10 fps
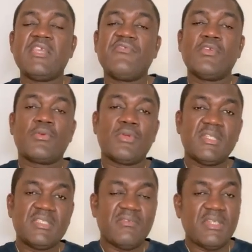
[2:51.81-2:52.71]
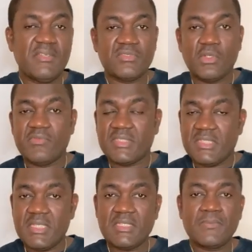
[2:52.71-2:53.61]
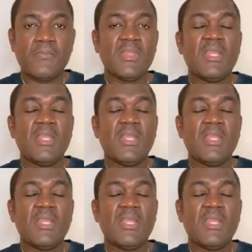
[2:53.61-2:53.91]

If your relative lives overseas,